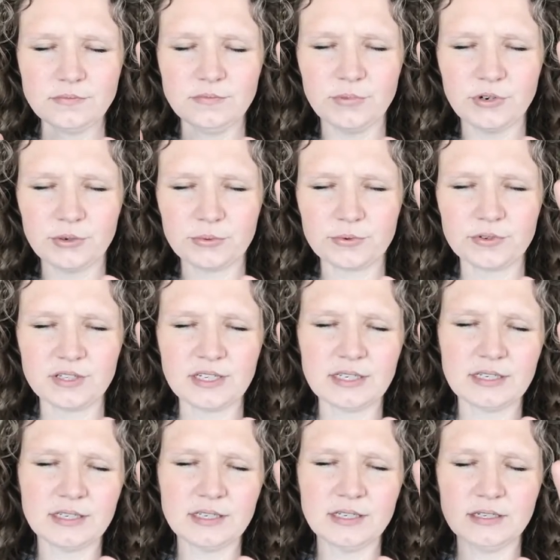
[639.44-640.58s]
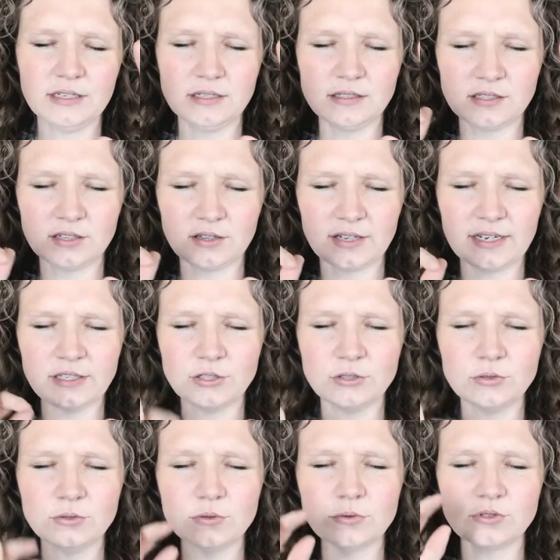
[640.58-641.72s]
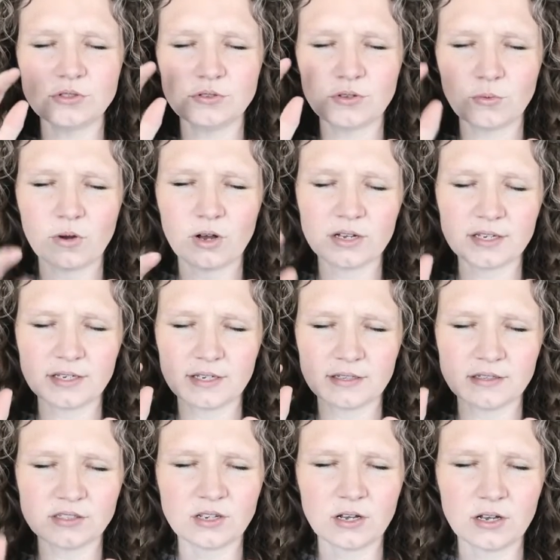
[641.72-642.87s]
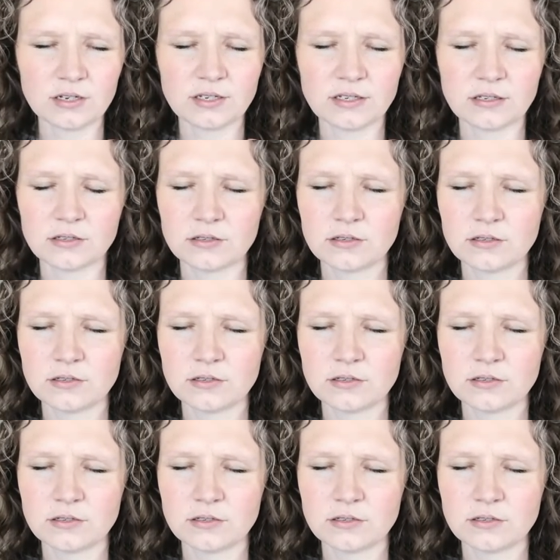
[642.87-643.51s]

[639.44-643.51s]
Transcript: But really, he needs to let you do the walking and the talking.